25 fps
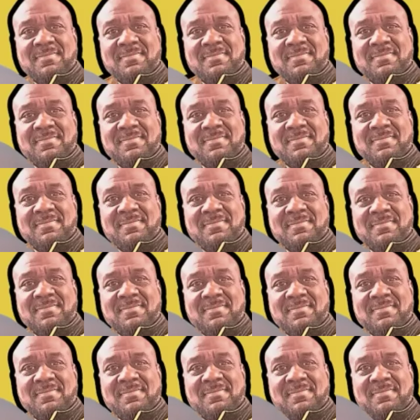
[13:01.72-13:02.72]

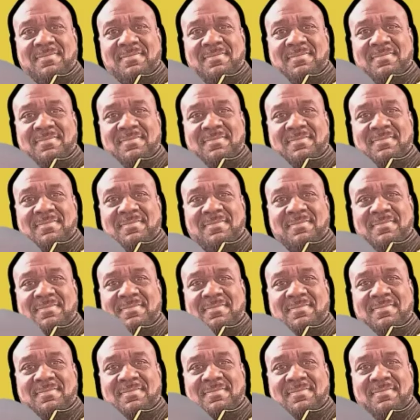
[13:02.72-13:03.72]

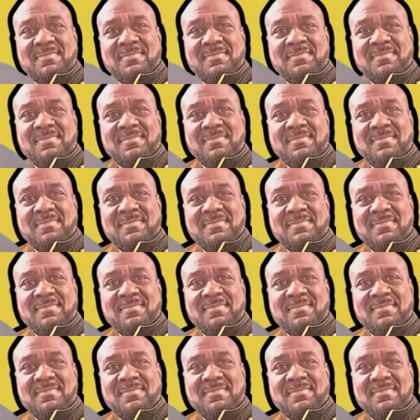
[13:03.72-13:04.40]
(silent)